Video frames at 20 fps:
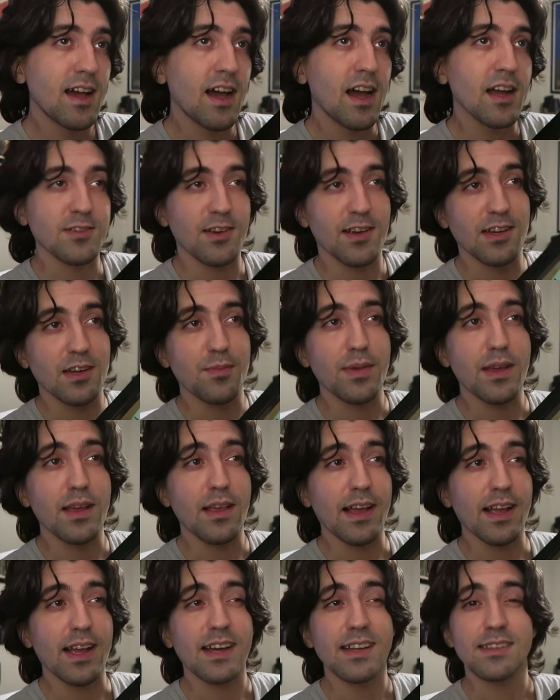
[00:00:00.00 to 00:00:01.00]
I tried to be
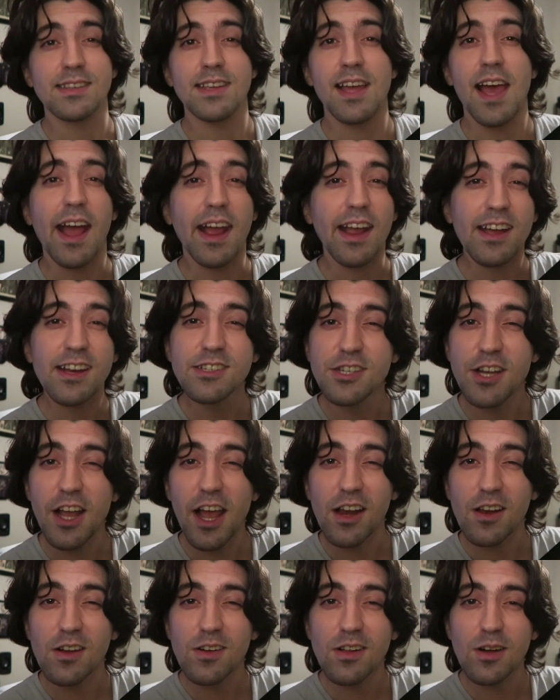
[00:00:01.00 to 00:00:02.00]
like a tech
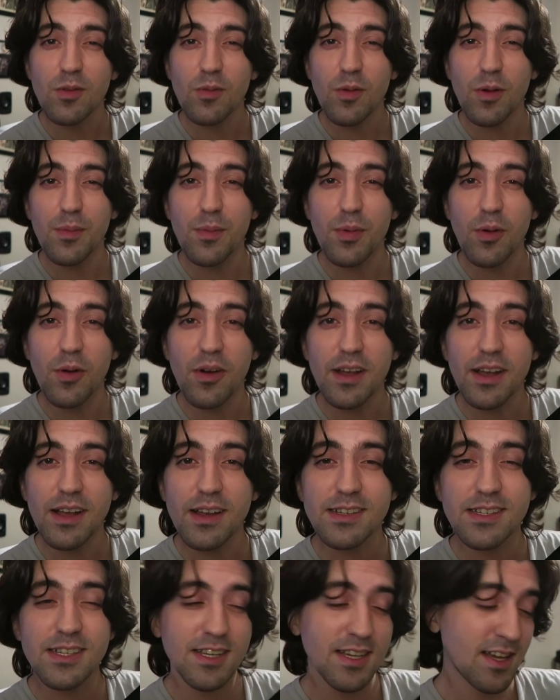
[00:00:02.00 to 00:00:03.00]
channel at one
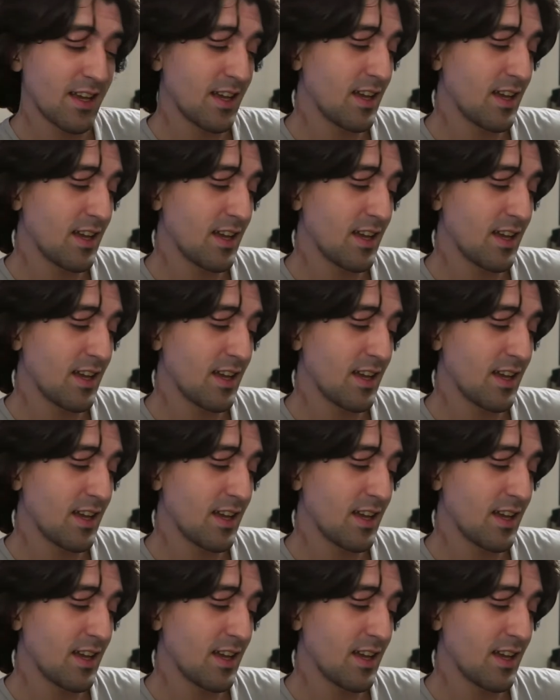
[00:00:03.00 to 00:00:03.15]
point.